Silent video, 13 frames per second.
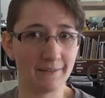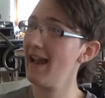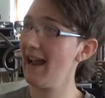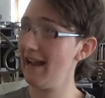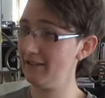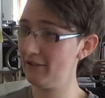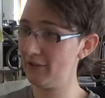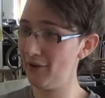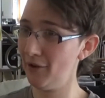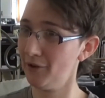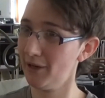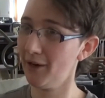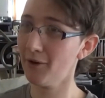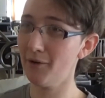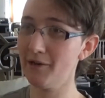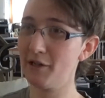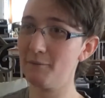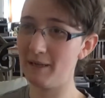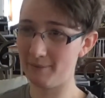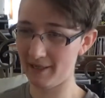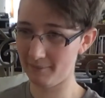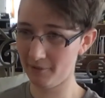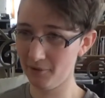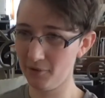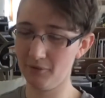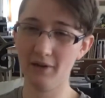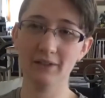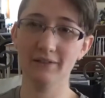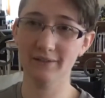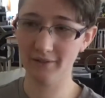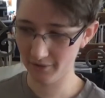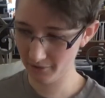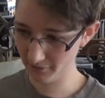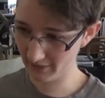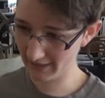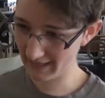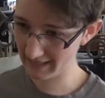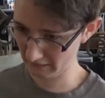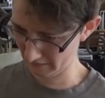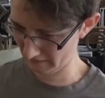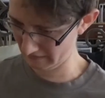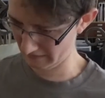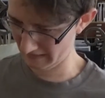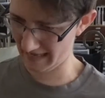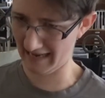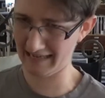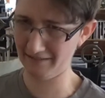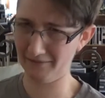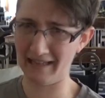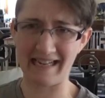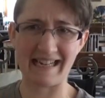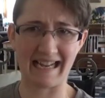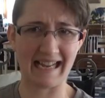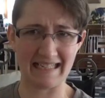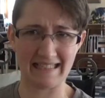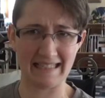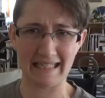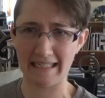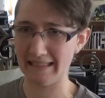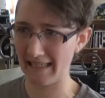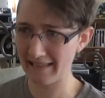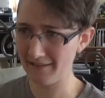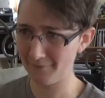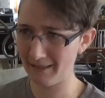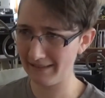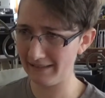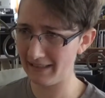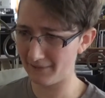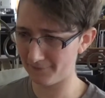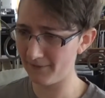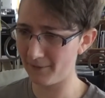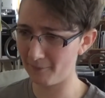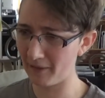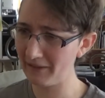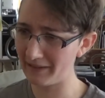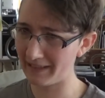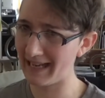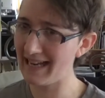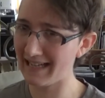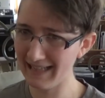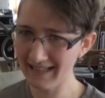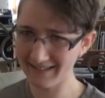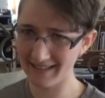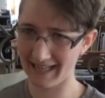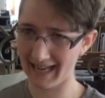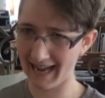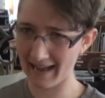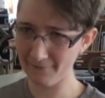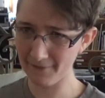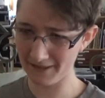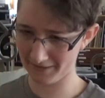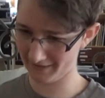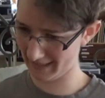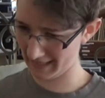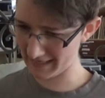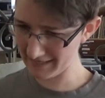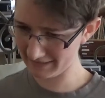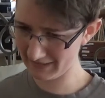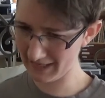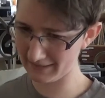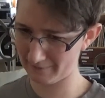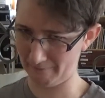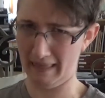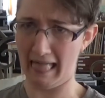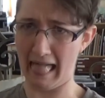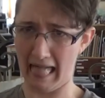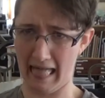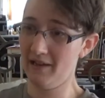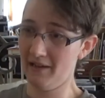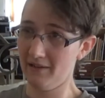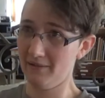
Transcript: And so there are going to be people who are like, ugh, I don't like icing. That is my least favorite part of the cake, and that's like half of this cake slice, blah.